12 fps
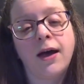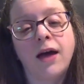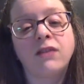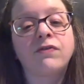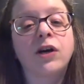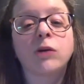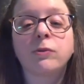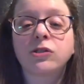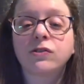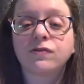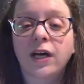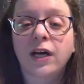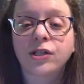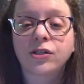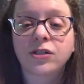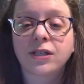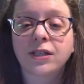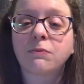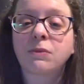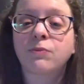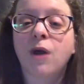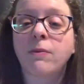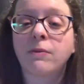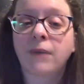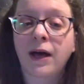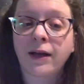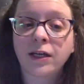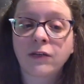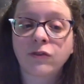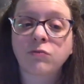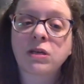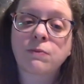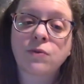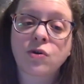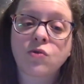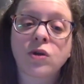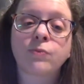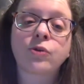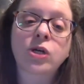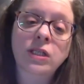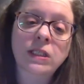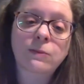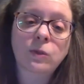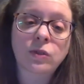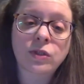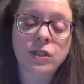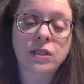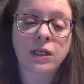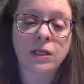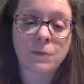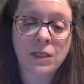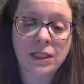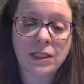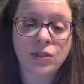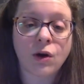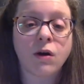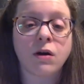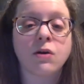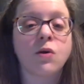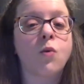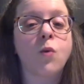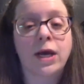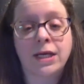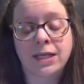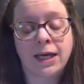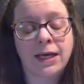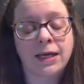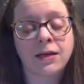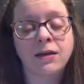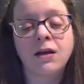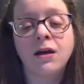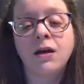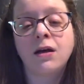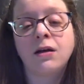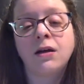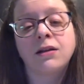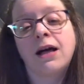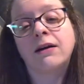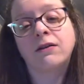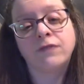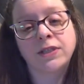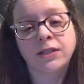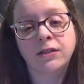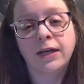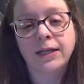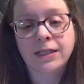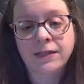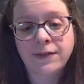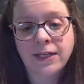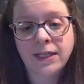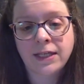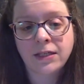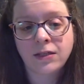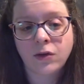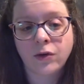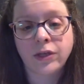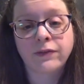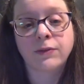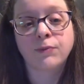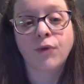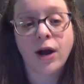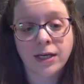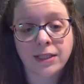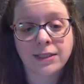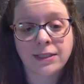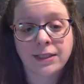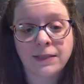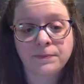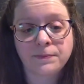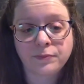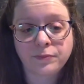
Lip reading: Environmental factors that can be problematic for people who are predisposed to diabetes are weight gain, lack of physical activity, or even pregnancy.